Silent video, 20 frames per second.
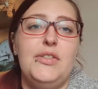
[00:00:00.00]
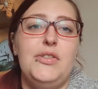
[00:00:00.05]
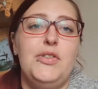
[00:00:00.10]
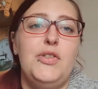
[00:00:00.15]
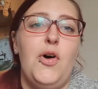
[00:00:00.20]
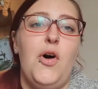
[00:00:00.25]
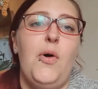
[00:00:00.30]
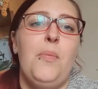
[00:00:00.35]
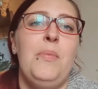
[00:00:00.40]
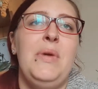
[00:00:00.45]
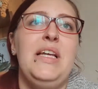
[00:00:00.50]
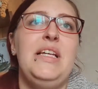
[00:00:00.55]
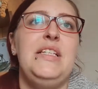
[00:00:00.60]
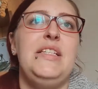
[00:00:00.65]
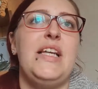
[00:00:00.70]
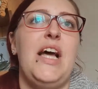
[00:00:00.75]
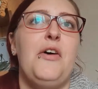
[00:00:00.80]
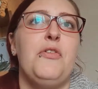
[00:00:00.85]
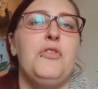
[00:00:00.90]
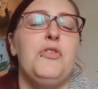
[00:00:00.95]
got me
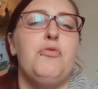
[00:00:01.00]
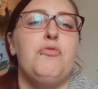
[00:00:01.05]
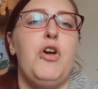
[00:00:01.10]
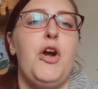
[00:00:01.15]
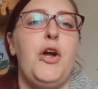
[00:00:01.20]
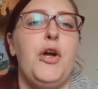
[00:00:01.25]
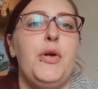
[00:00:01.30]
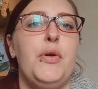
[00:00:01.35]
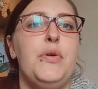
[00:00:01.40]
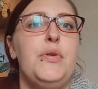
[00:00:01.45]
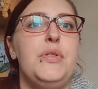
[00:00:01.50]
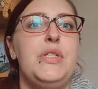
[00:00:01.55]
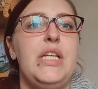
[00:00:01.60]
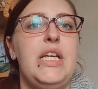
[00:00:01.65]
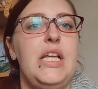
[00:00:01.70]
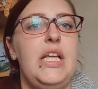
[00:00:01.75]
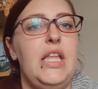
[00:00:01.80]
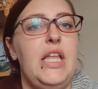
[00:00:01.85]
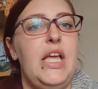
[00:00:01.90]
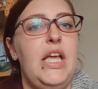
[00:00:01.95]
down the road
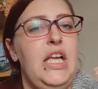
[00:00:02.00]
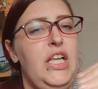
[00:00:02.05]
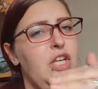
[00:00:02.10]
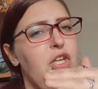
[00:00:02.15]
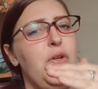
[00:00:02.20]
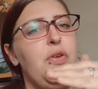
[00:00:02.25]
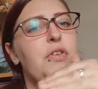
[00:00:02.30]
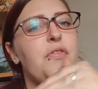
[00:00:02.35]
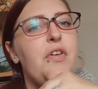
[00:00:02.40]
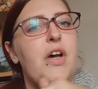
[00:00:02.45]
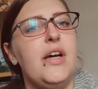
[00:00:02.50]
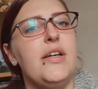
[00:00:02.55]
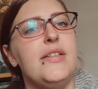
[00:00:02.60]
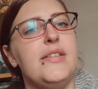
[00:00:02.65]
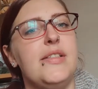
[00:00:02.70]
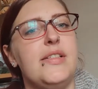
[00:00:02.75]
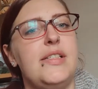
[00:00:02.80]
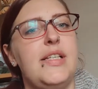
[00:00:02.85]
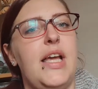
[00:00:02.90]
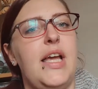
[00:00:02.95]
in
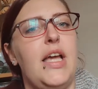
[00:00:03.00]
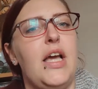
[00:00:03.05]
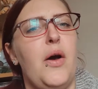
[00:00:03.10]
university.